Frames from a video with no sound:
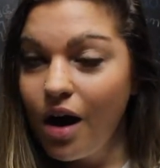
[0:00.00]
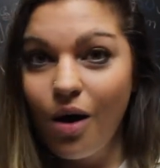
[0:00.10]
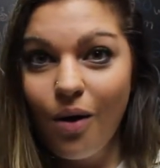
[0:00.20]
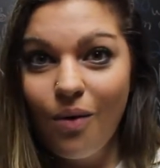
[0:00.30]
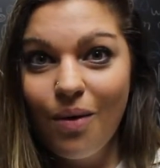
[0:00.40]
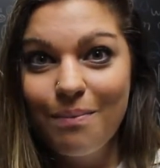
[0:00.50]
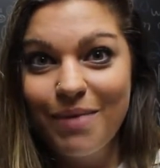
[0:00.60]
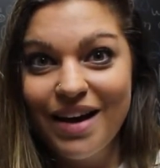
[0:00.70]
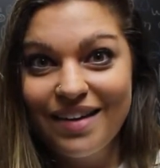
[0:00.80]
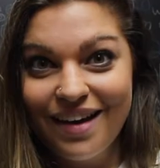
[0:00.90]
oh
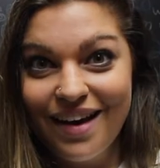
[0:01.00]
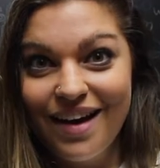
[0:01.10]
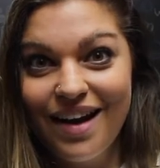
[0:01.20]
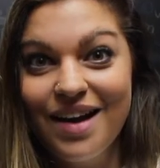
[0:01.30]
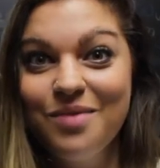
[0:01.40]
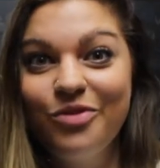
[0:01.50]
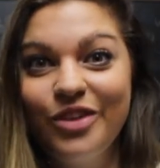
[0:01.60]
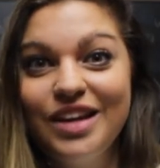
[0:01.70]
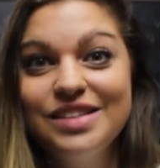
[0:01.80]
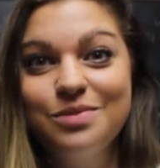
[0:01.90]
my God, I am
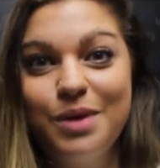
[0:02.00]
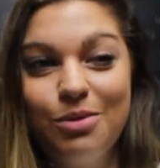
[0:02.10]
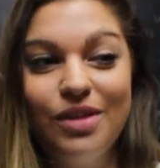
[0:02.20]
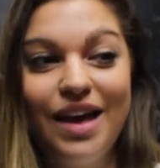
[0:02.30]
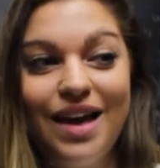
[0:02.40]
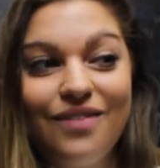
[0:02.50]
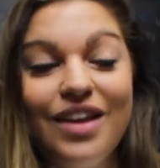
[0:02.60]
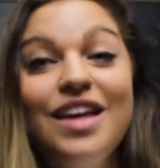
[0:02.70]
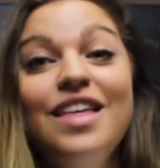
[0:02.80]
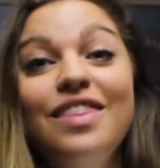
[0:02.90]
fans of people that
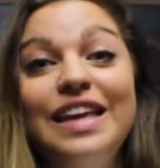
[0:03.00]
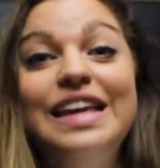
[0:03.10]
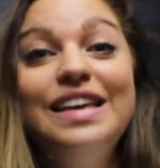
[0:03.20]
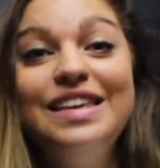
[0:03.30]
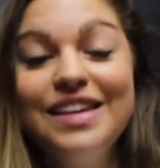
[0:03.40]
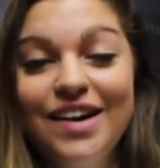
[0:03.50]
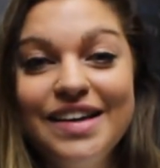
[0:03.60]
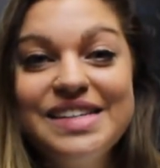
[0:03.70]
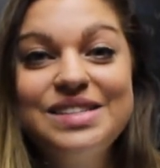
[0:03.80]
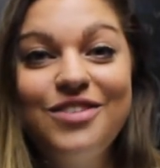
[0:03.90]
have the
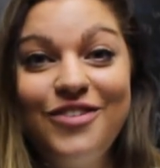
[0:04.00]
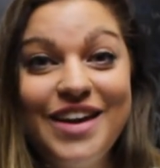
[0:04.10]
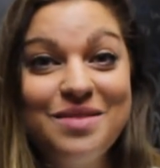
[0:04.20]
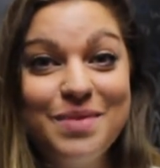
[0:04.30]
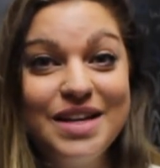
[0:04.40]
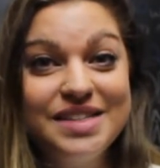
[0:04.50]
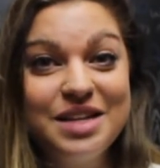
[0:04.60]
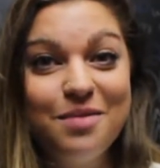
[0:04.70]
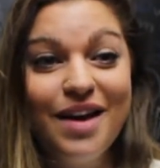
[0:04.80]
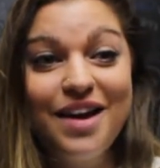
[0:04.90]
youngest fan base.
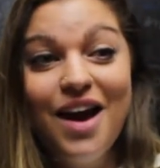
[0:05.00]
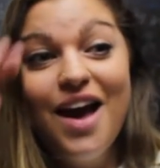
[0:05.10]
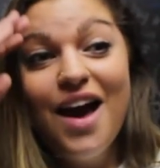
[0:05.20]
And I'm like,